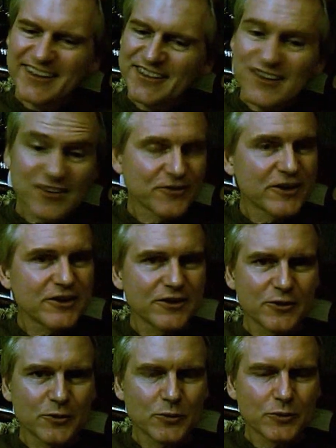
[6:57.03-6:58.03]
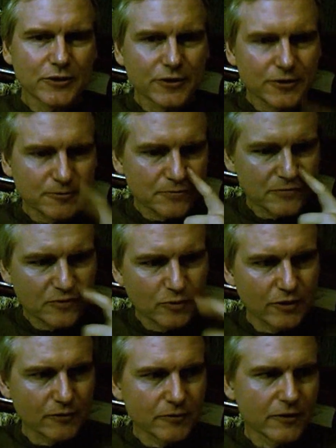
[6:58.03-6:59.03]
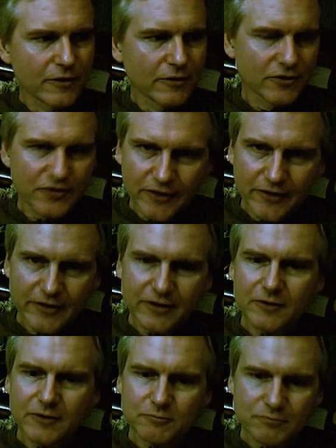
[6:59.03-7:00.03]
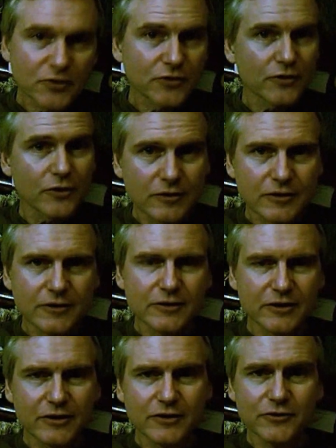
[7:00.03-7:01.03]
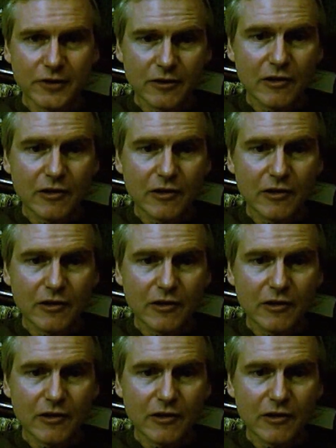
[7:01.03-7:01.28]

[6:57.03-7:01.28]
This video, well, this haircut, certainly it took